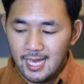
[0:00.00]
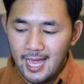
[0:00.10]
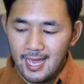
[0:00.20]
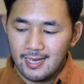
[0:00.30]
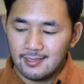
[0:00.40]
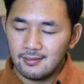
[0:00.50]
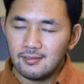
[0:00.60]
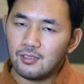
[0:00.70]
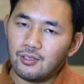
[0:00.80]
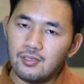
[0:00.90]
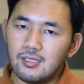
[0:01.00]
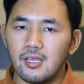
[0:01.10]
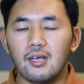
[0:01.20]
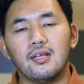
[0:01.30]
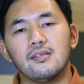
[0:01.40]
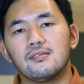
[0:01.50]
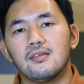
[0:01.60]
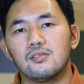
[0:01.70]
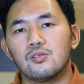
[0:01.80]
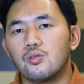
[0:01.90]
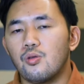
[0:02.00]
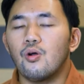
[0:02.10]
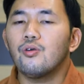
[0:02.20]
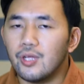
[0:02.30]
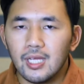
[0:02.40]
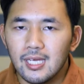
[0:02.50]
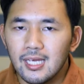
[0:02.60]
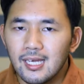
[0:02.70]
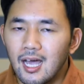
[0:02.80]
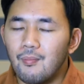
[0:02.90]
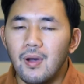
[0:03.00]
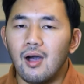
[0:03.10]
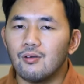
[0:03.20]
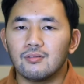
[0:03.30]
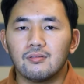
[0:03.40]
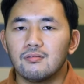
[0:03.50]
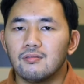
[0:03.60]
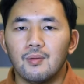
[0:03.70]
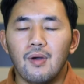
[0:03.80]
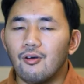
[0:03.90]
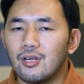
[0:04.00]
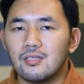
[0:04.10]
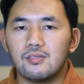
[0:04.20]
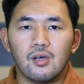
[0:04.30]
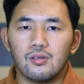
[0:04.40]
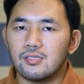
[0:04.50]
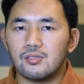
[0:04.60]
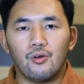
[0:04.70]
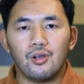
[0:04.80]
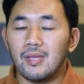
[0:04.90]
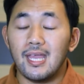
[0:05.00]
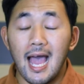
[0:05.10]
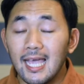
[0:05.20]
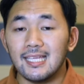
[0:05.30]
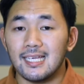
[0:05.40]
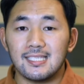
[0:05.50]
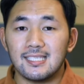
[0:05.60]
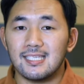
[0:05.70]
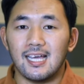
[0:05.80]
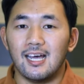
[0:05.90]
And could you just tell us the story about it, so the story behind this